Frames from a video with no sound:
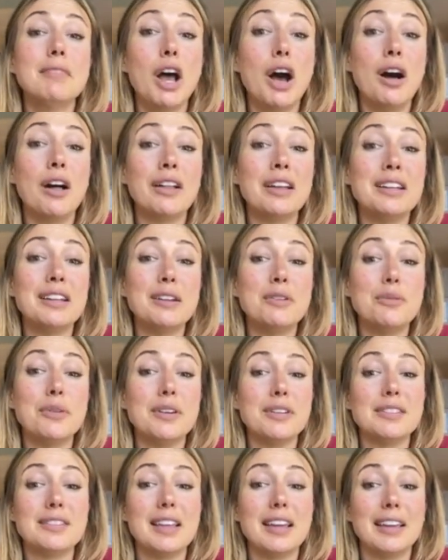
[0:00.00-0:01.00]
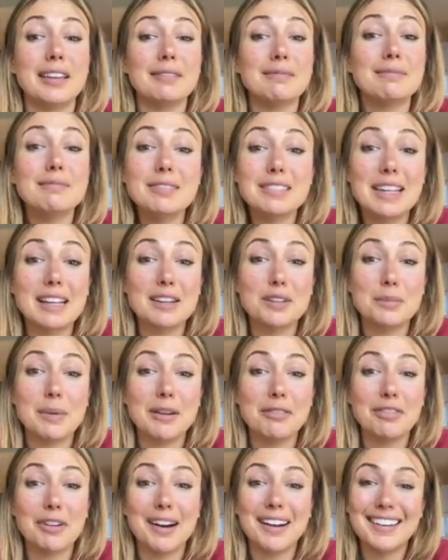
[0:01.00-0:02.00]
I did was like text my
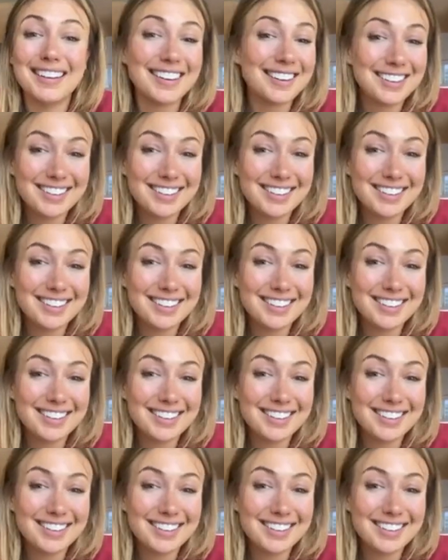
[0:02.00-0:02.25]
friend.